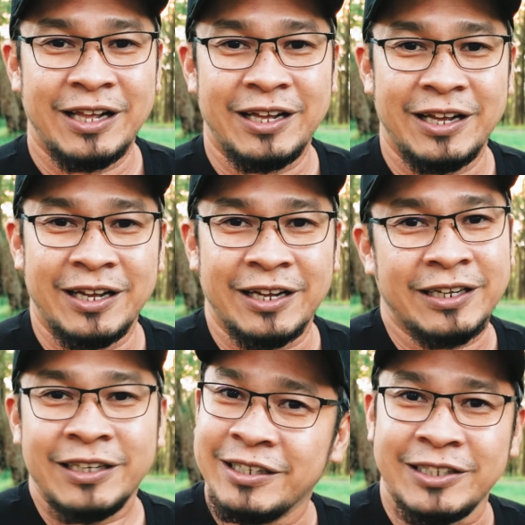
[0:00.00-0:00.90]

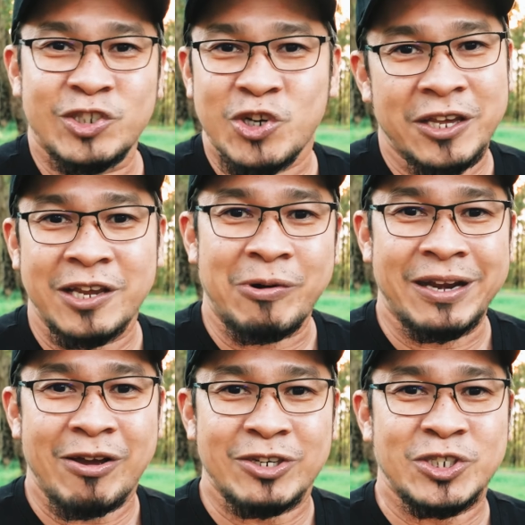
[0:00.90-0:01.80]
It's shaking
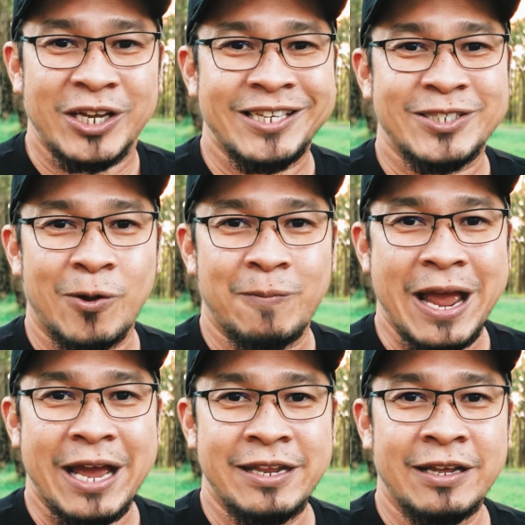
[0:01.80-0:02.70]
right now. It's shaking so
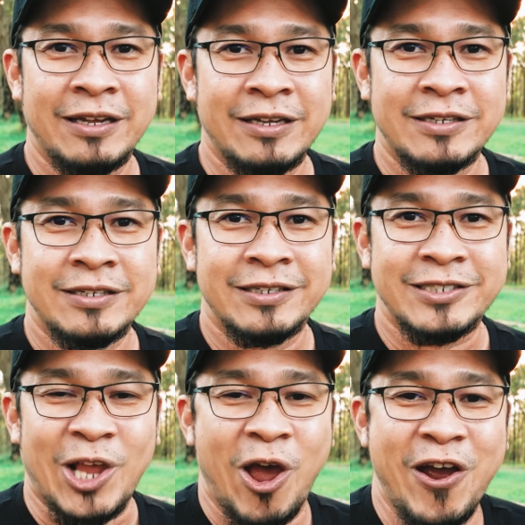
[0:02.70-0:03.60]
bad.
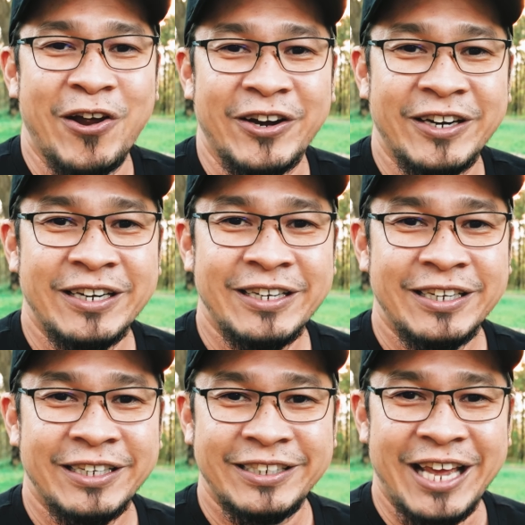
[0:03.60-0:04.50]
So
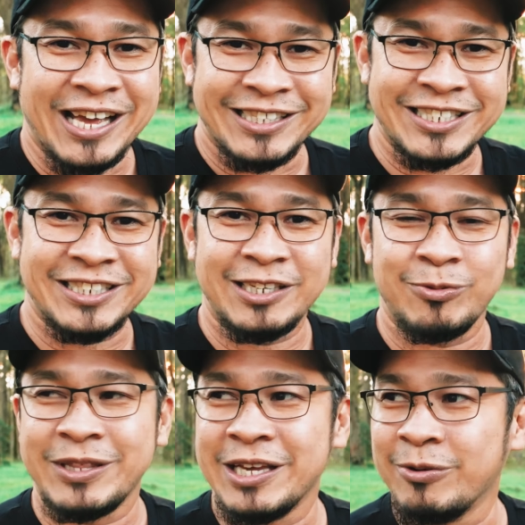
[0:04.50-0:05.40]
yeah, tested it
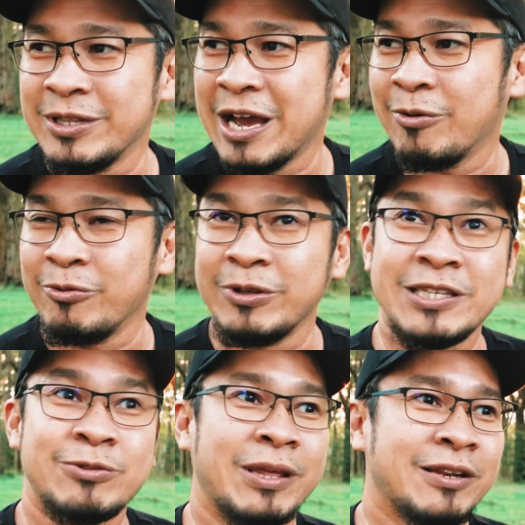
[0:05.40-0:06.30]
with
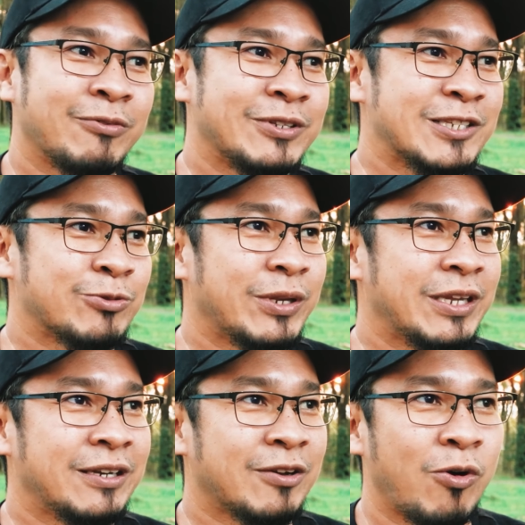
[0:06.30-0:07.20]
this weather, which is
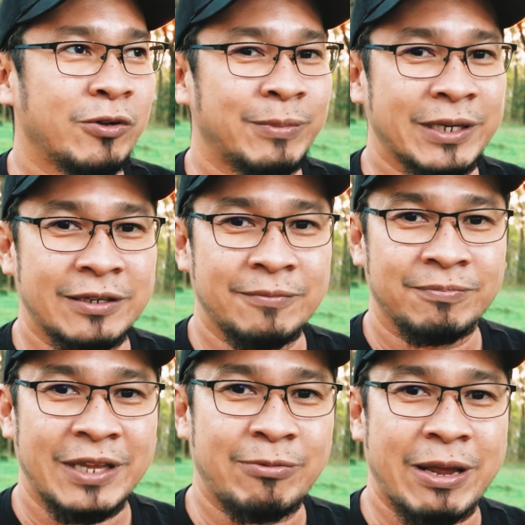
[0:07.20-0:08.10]
windy and cold. But
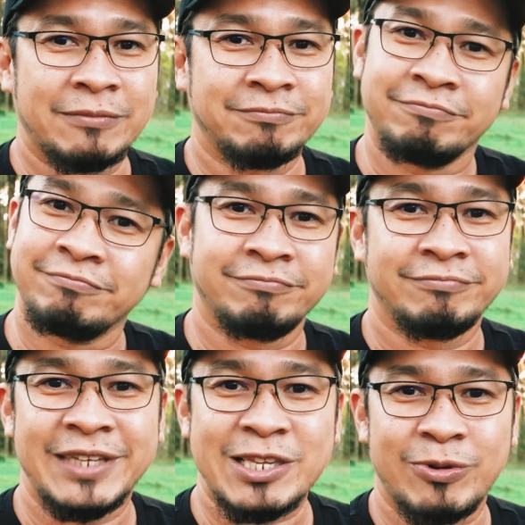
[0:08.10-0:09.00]
anyway,
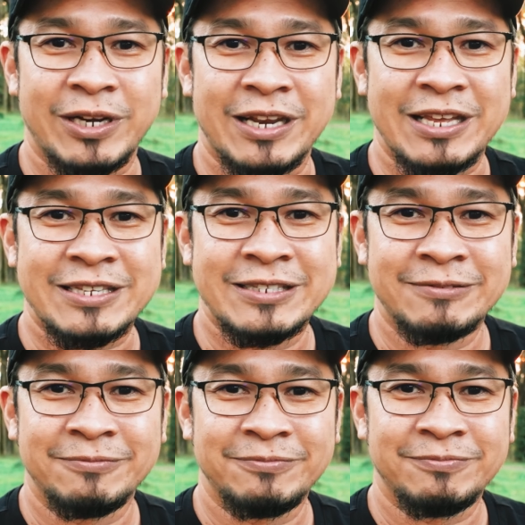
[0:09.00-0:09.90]
that's what it is.
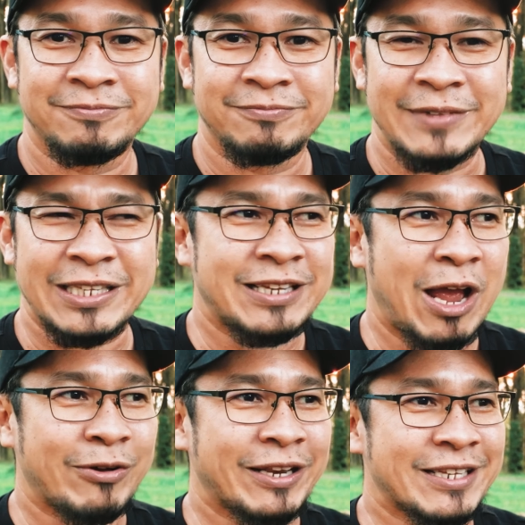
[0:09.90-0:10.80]
That's
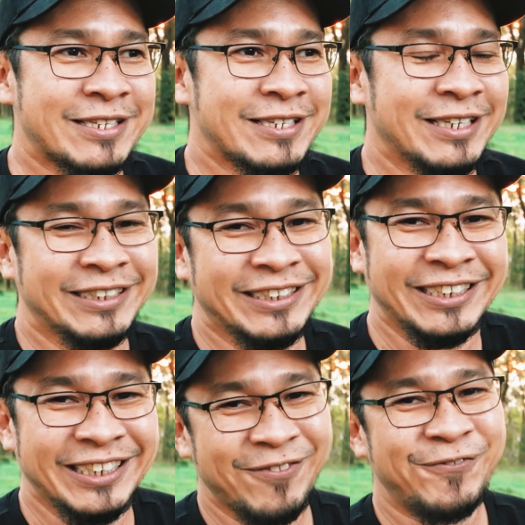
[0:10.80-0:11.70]
how it is.
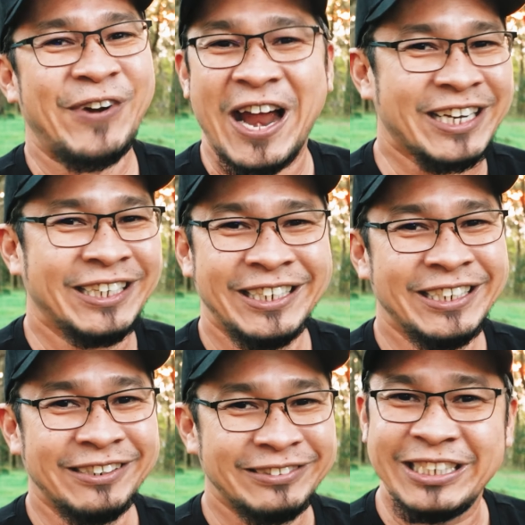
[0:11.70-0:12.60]
Fuck.
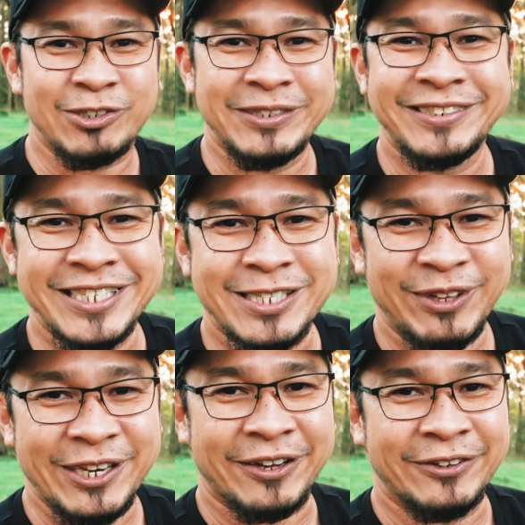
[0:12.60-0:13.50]
Need to redo this
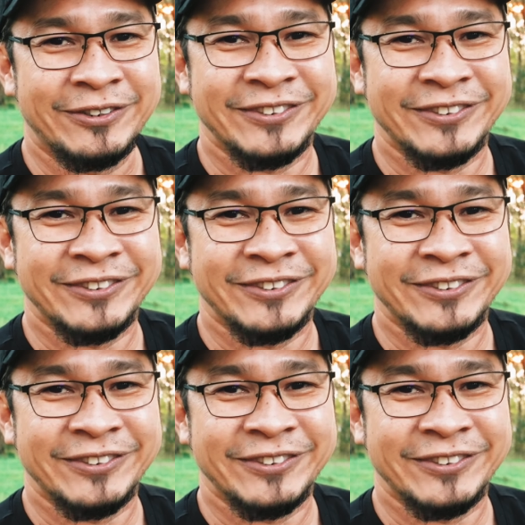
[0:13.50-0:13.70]
video.